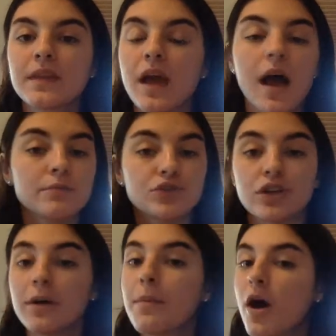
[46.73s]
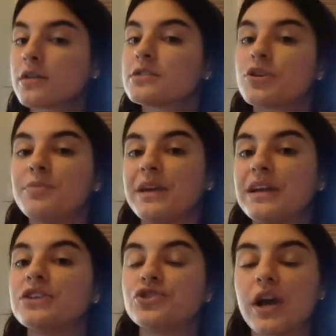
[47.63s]
I'm sure a box could be
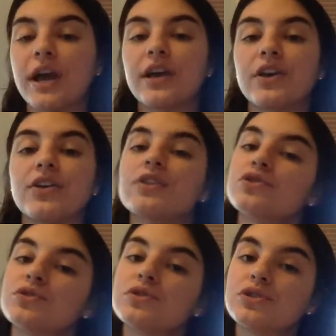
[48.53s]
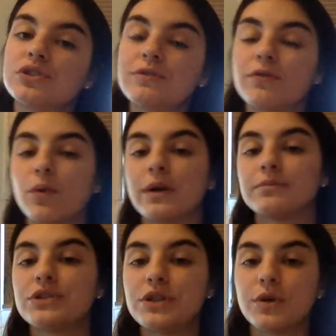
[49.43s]
in a triangular
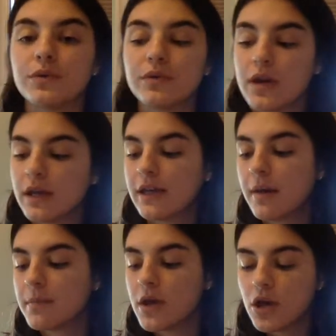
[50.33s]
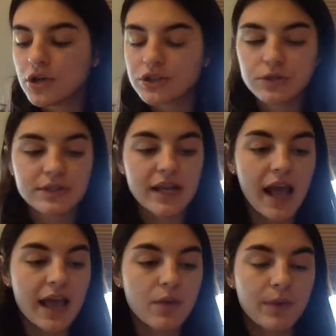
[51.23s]
form too. Yep, so
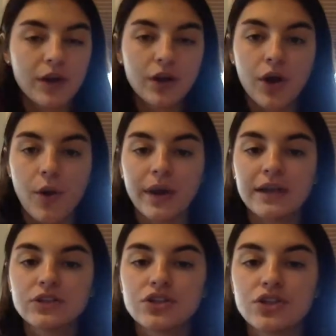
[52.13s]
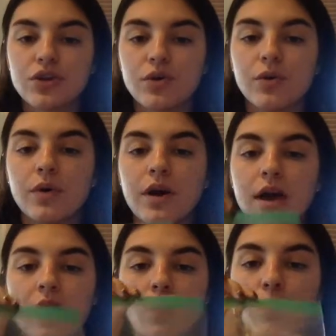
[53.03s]
today we are going to
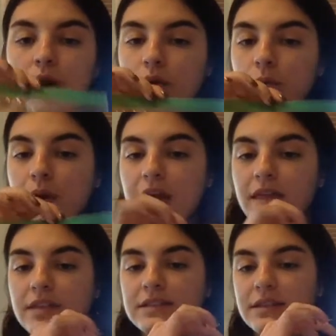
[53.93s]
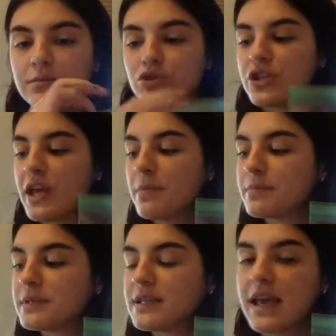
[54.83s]
work with some
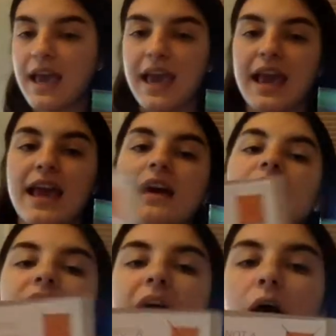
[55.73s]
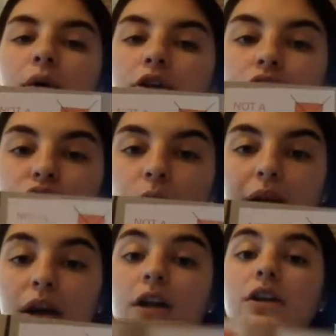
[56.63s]
shapes and our
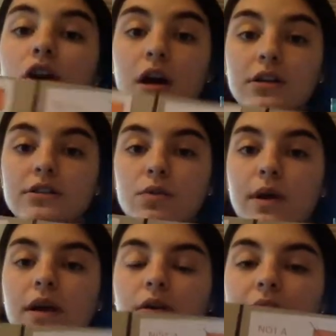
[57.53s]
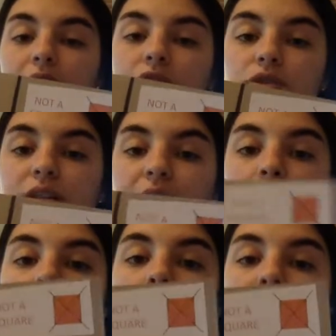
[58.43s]
square, not a square, okay? So today
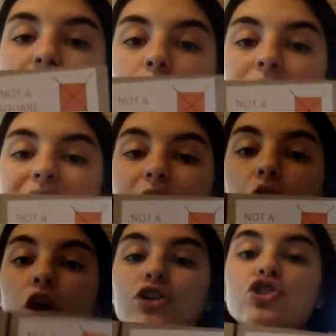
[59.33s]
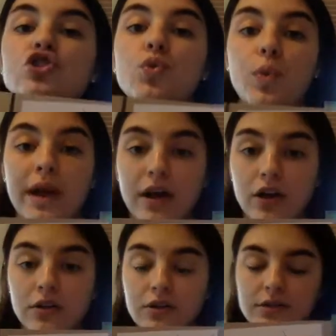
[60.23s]
we're gonna be focusing on
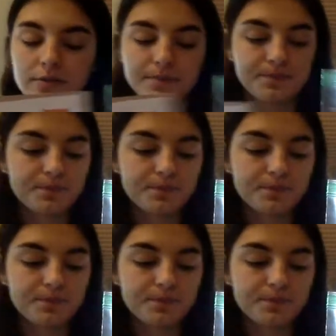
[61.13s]
squares.